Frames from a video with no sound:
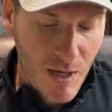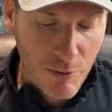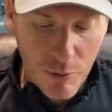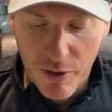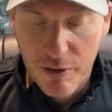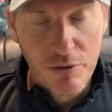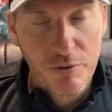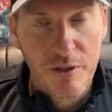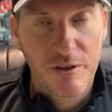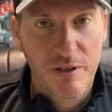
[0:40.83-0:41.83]
really do
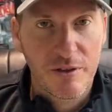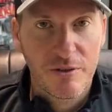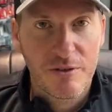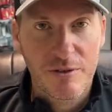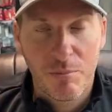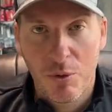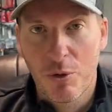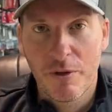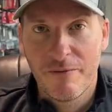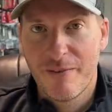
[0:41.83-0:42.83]
think that there is
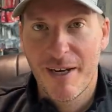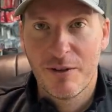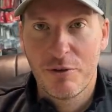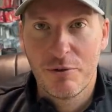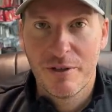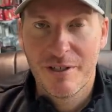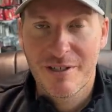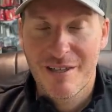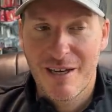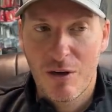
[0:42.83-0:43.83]
important value in
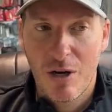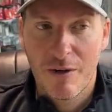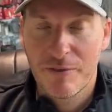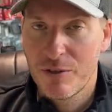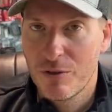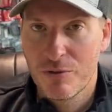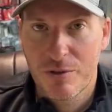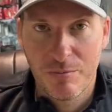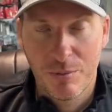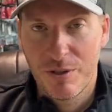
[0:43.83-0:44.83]
this that often goes
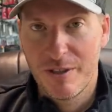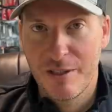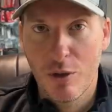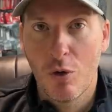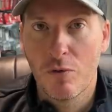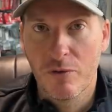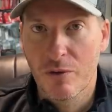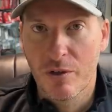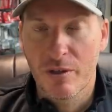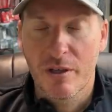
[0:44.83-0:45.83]
completely
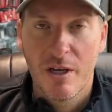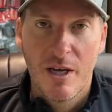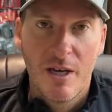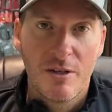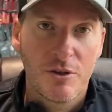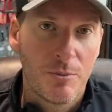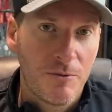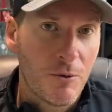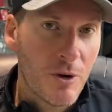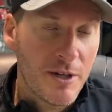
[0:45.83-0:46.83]
overlooked. So
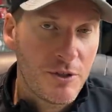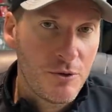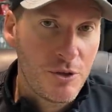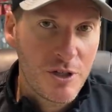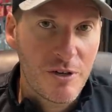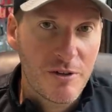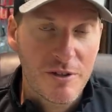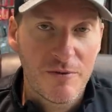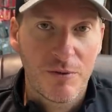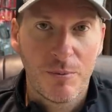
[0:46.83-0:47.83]
before I do share
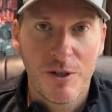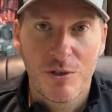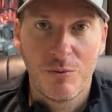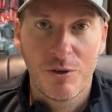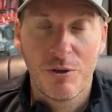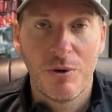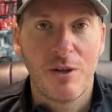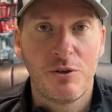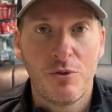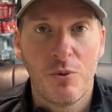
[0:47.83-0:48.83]
this information with you, I
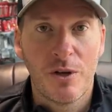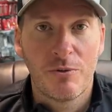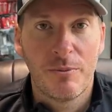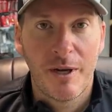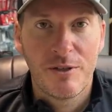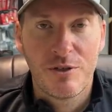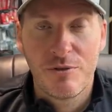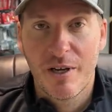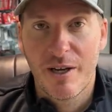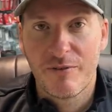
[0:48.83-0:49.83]
do want to remind you
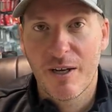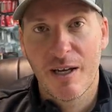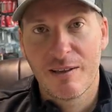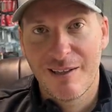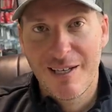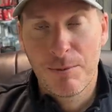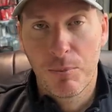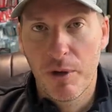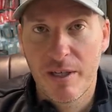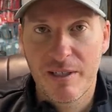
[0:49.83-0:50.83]
that I've got lake
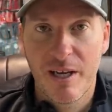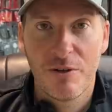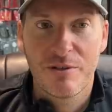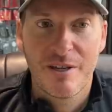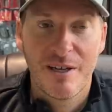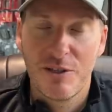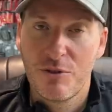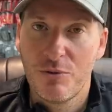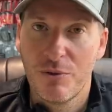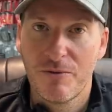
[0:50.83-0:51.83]
breakdowns that I
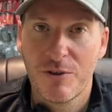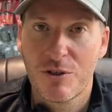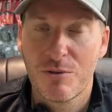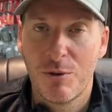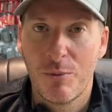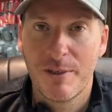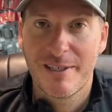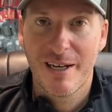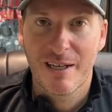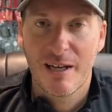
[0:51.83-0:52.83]
do with
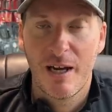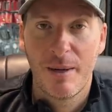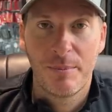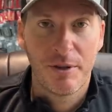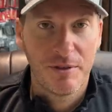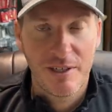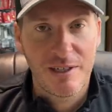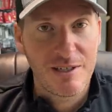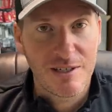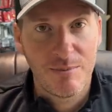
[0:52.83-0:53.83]
fishthemoment.com. The
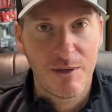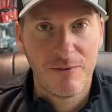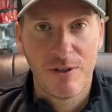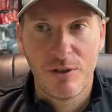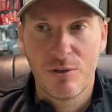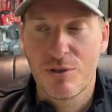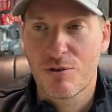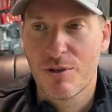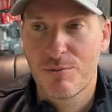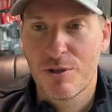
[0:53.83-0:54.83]
link is in my video
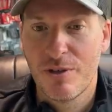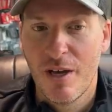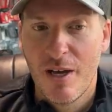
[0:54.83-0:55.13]
description.